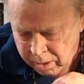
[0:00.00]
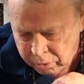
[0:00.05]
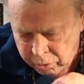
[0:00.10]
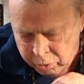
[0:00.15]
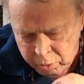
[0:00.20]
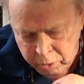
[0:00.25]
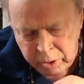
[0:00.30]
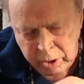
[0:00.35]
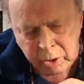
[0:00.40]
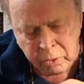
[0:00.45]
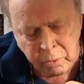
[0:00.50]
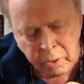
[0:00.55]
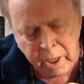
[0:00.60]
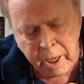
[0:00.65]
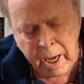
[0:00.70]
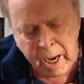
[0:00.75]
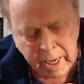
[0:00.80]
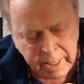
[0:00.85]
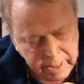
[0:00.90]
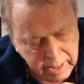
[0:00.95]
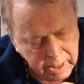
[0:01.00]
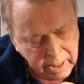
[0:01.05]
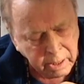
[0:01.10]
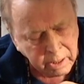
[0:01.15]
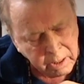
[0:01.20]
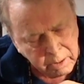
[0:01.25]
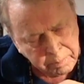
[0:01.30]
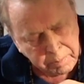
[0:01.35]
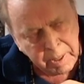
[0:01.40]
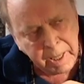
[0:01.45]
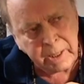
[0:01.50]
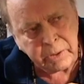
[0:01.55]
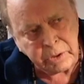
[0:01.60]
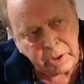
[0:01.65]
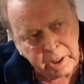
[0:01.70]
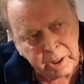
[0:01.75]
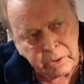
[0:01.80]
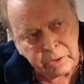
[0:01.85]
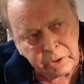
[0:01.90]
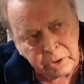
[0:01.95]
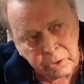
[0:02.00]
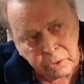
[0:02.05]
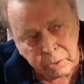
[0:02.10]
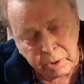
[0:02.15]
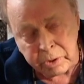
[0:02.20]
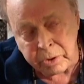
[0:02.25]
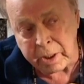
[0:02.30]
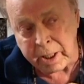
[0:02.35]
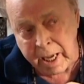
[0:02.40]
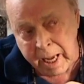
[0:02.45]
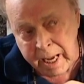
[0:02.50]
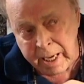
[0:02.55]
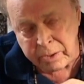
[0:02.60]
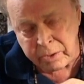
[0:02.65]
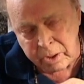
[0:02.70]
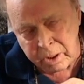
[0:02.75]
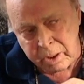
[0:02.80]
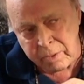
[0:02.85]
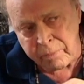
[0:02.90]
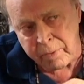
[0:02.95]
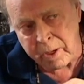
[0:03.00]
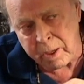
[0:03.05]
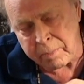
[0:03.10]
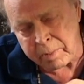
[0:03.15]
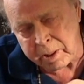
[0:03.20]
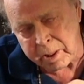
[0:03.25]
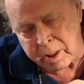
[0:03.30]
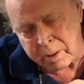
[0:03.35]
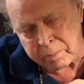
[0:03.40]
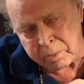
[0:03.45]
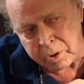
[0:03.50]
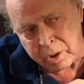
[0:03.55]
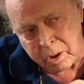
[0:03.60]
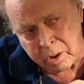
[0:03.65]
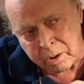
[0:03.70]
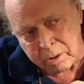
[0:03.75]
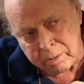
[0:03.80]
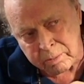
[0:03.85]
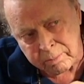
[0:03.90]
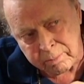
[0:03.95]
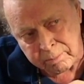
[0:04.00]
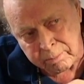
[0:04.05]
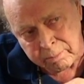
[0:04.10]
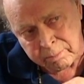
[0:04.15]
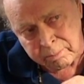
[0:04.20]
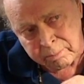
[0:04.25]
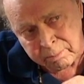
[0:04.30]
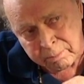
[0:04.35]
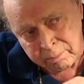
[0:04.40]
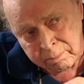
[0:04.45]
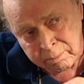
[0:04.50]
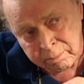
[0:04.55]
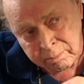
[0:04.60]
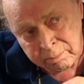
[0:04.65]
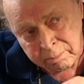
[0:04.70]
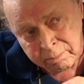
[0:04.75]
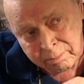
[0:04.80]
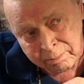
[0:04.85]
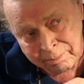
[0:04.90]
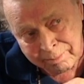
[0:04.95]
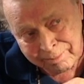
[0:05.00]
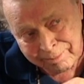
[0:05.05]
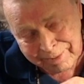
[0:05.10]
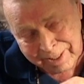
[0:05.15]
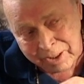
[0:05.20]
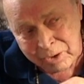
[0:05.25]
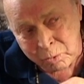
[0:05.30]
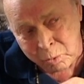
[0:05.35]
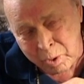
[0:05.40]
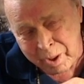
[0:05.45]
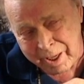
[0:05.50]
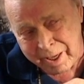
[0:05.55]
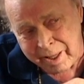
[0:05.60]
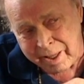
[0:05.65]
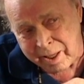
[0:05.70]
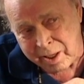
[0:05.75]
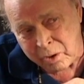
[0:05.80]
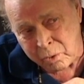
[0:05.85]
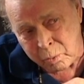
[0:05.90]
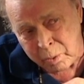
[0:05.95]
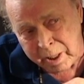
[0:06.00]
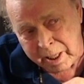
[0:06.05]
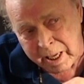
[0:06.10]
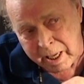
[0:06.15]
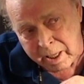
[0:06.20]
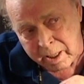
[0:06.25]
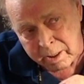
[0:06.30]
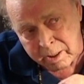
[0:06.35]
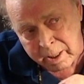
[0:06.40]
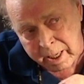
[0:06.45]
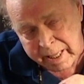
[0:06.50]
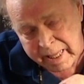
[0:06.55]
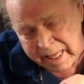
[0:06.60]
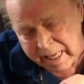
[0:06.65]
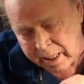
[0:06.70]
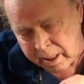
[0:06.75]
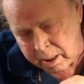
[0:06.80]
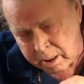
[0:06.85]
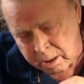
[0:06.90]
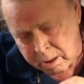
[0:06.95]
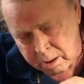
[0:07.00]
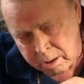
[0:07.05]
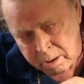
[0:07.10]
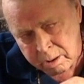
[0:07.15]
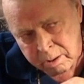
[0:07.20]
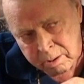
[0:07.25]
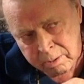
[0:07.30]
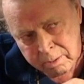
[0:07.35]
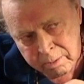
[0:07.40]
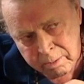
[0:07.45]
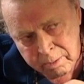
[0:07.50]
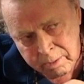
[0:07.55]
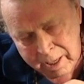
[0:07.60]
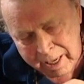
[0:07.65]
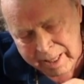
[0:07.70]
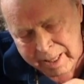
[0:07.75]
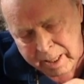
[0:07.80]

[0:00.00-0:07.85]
to a degree, I think our capacity is increasing as the development comes along. That's one of the things we get, I think. I